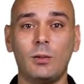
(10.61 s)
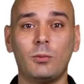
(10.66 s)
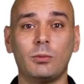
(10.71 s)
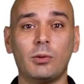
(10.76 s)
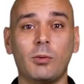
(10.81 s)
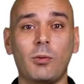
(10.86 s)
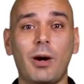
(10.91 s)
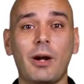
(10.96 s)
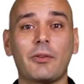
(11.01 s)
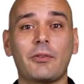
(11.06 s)

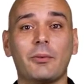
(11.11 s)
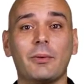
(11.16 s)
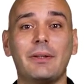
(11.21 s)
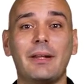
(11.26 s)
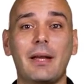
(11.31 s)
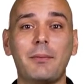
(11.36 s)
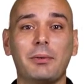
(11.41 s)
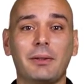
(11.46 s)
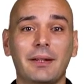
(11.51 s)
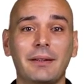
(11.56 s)
We'll walk through
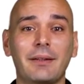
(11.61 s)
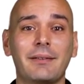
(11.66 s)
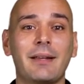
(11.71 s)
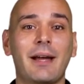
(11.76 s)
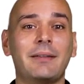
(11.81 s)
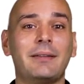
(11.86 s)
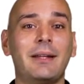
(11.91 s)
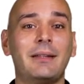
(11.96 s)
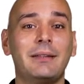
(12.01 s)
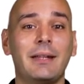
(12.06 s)
enabling
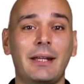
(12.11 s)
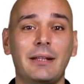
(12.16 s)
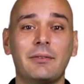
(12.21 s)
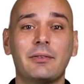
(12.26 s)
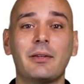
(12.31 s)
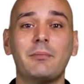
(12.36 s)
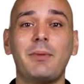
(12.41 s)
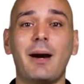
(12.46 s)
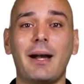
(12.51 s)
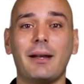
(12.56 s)
the .NET
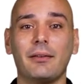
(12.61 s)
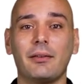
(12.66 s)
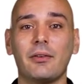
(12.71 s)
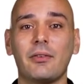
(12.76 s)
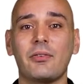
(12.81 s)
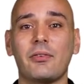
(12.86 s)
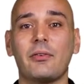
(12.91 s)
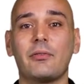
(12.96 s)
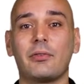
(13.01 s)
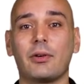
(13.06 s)

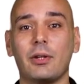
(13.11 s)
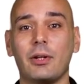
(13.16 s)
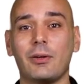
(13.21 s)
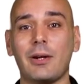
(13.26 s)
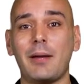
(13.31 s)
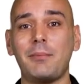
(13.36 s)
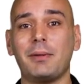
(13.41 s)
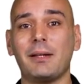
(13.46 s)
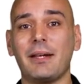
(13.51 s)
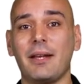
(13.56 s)
compilers for your
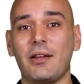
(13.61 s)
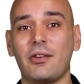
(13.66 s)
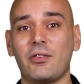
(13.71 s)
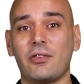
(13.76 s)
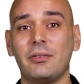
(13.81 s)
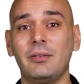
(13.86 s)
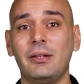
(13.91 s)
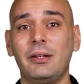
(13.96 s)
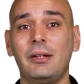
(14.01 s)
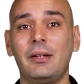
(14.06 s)

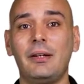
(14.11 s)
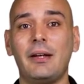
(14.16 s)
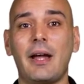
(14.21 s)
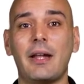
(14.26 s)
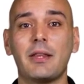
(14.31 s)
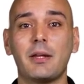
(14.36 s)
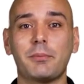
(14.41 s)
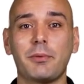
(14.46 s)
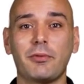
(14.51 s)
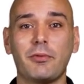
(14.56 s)
application
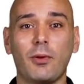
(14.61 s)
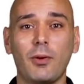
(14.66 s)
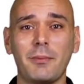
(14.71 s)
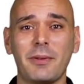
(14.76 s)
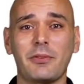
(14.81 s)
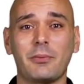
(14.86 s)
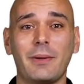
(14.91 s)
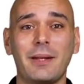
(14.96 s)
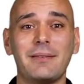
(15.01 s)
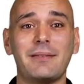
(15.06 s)
and the
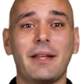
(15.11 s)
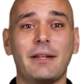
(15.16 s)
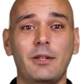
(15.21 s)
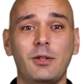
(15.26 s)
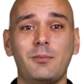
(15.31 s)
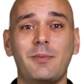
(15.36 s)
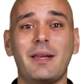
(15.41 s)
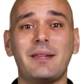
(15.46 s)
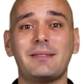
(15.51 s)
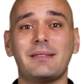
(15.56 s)
performance wins that
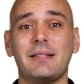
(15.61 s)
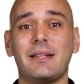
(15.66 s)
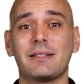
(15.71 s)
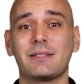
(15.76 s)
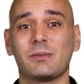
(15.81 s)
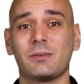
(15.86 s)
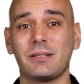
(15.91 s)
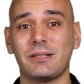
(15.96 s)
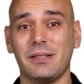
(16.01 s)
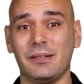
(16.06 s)
you may see as
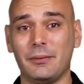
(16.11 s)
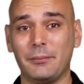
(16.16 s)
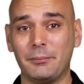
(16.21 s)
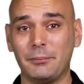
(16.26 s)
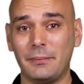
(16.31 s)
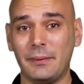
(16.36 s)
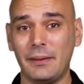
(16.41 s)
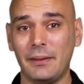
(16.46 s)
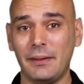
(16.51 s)
a result.